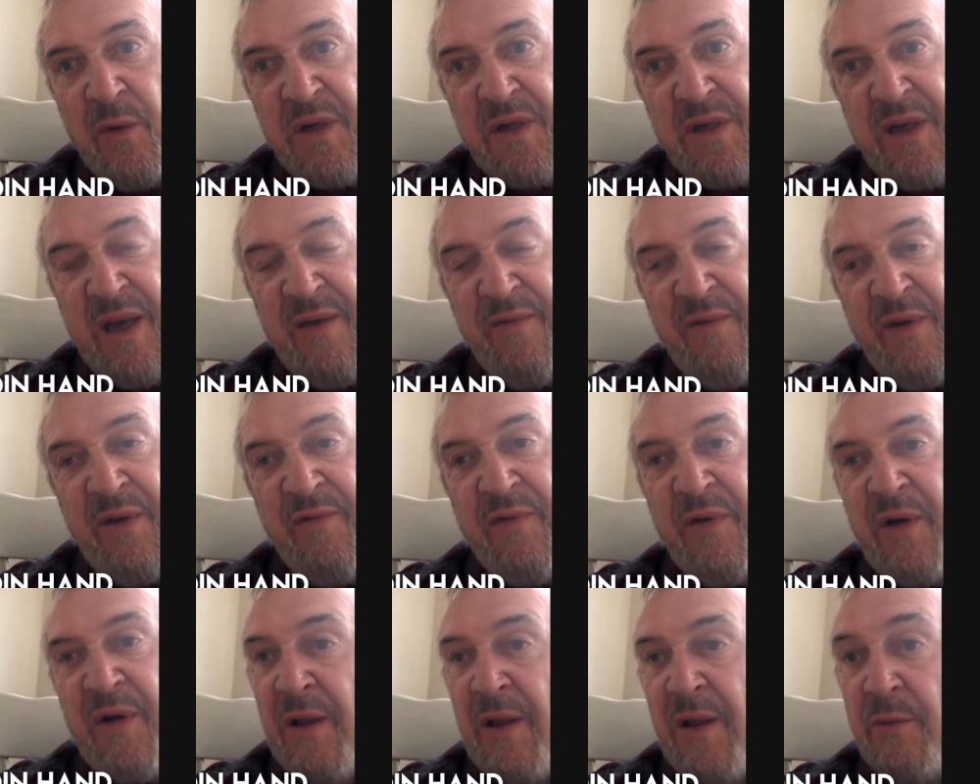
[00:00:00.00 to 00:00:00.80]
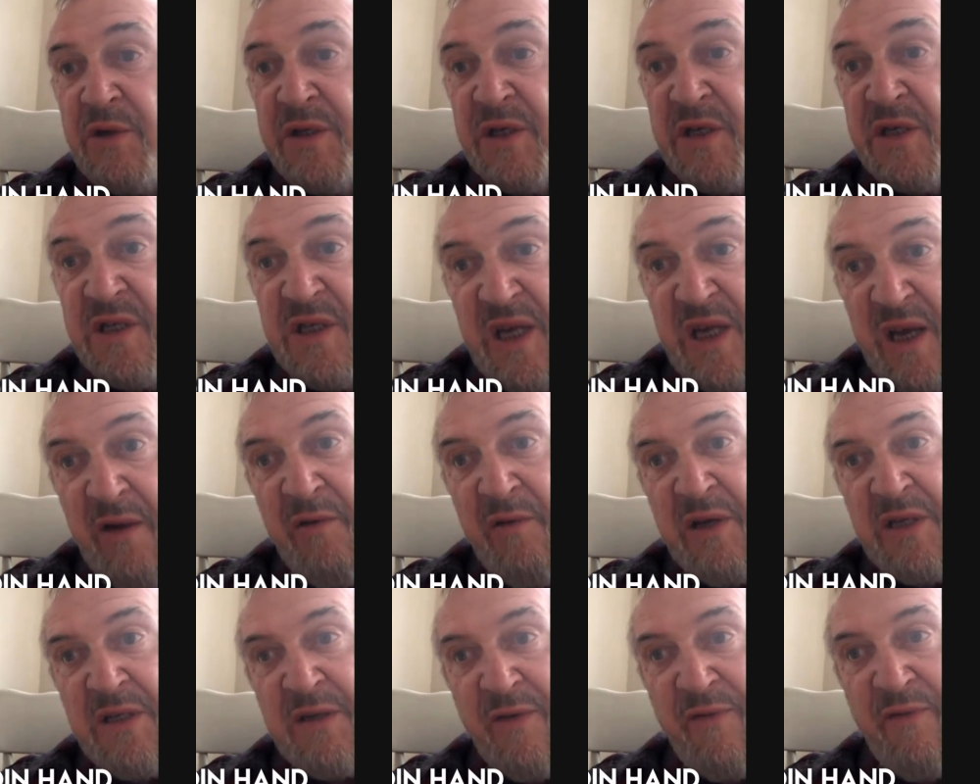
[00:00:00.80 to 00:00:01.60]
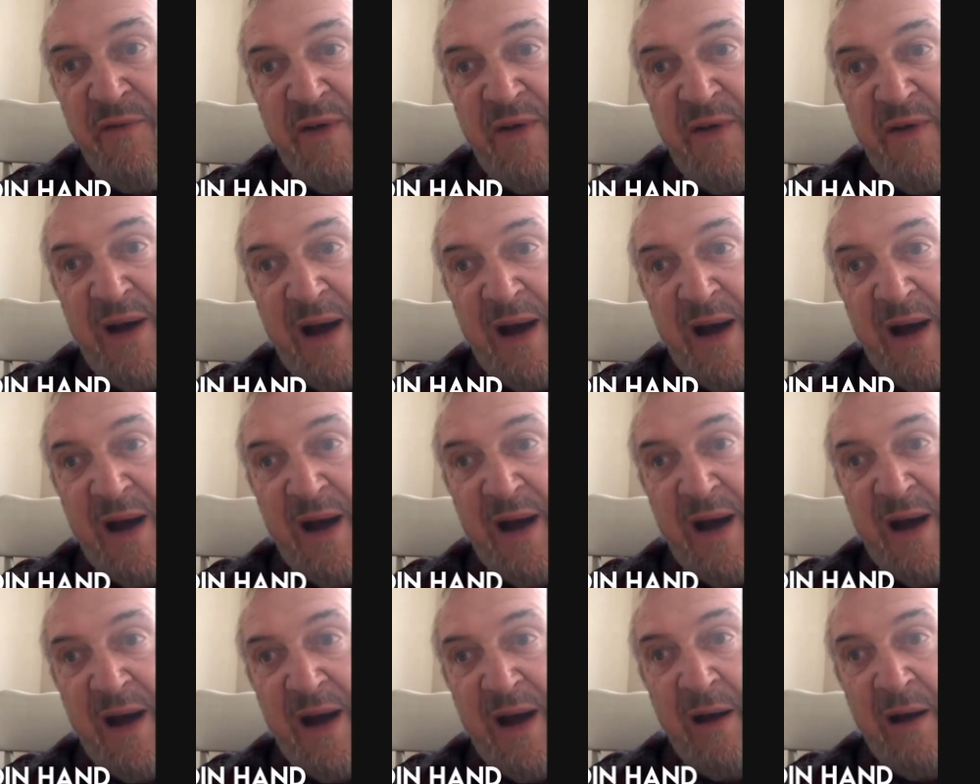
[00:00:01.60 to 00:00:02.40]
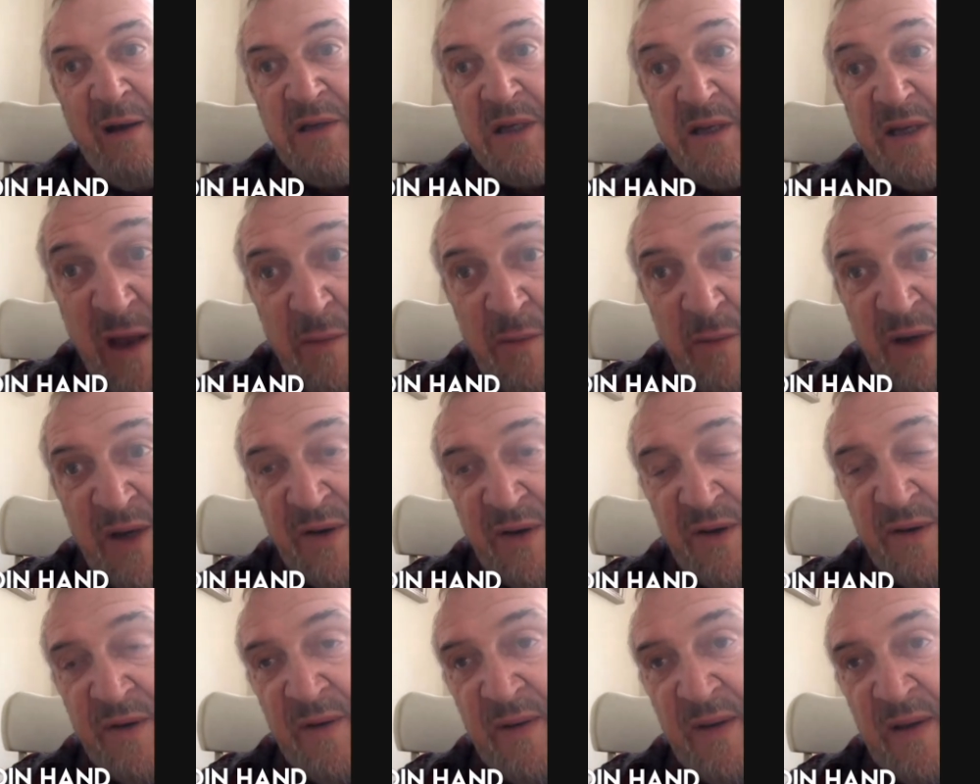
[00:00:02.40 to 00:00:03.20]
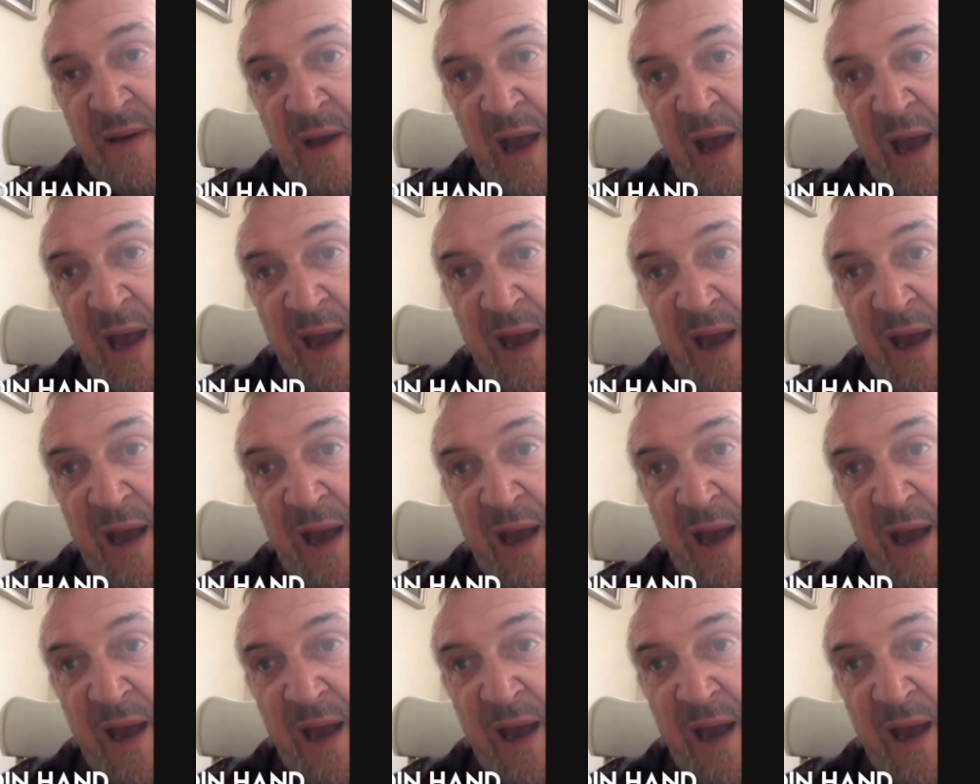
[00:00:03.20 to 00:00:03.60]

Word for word: was given for, there was a series of fouls that they committed.